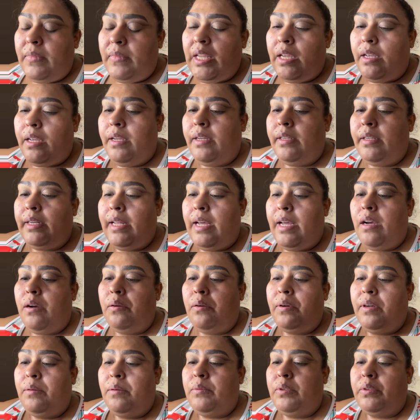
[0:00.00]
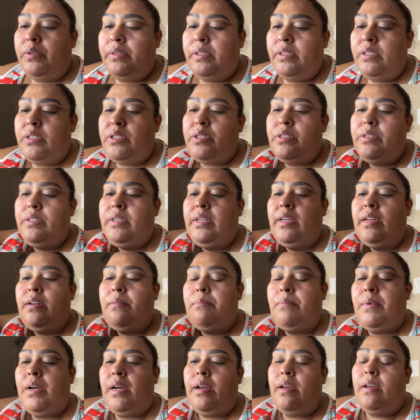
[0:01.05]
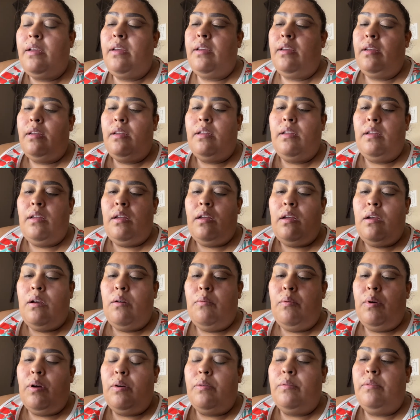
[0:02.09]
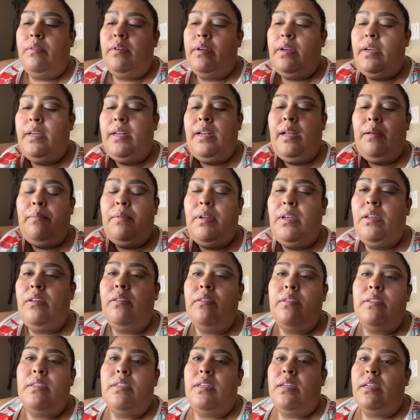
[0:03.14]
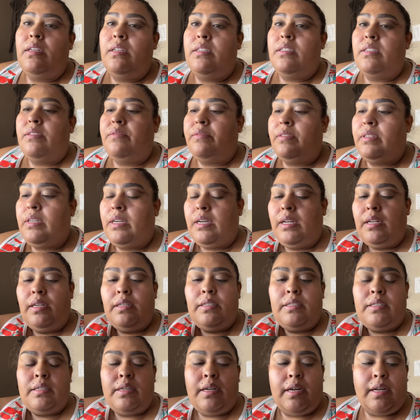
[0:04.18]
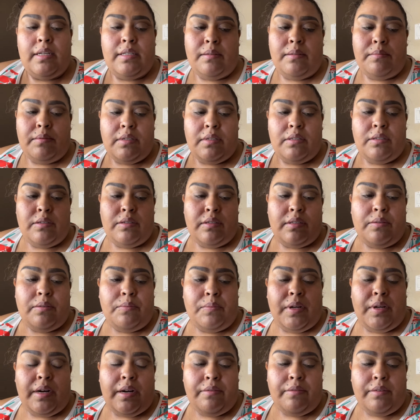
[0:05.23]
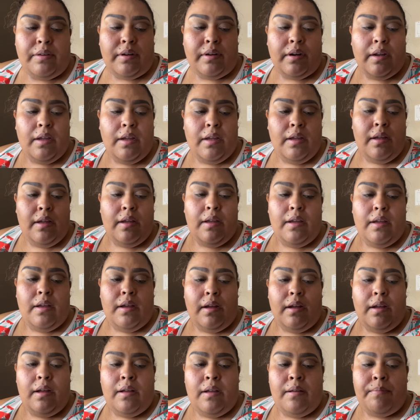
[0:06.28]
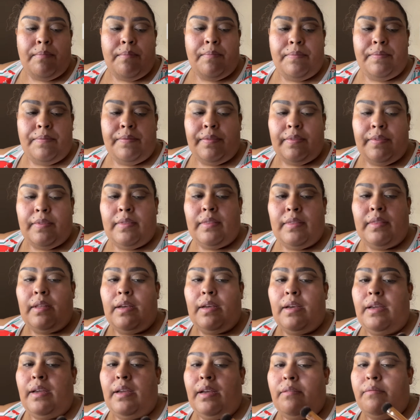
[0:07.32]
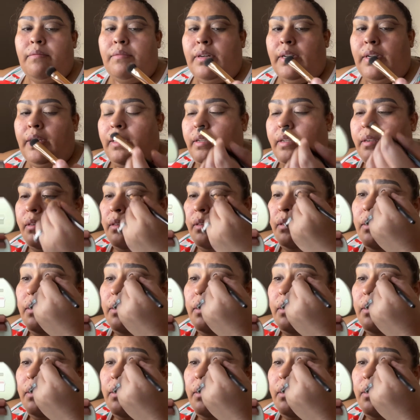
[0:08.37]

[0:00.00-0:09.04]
And now I'm going to get my, well, and I'm not using any different colors, you guys. I'm just using whatever I have right here.